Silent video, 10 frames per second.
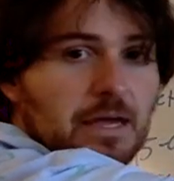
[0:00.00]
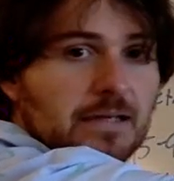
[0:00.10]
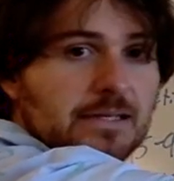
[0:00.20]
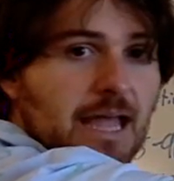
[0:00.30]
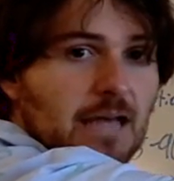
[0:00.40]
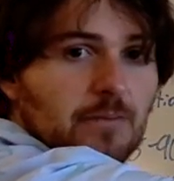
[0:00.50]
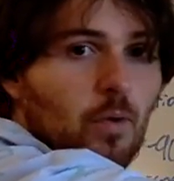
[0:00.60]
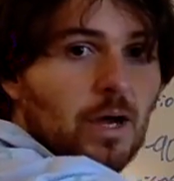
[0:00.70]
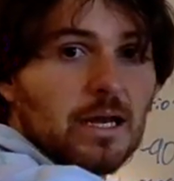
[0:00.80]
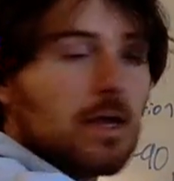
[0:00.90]
this
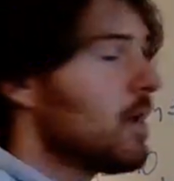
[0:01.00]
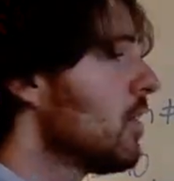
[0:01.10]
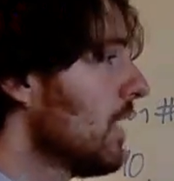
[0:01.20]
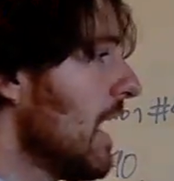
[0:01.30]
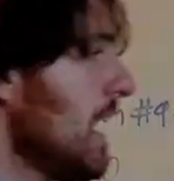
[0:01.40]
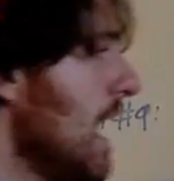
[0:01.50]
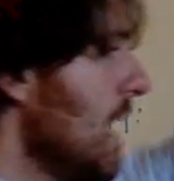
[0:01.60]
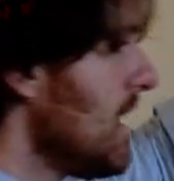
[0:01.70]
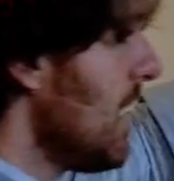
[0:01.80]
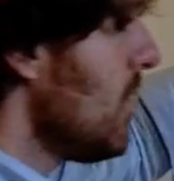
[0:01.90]
endpoint. Okay,
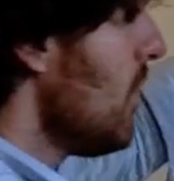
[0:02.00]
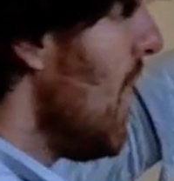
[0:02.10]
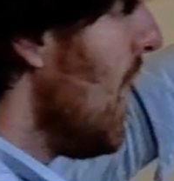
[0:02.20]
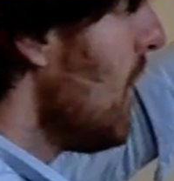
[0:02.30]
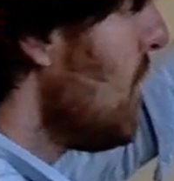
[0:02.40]
and I know that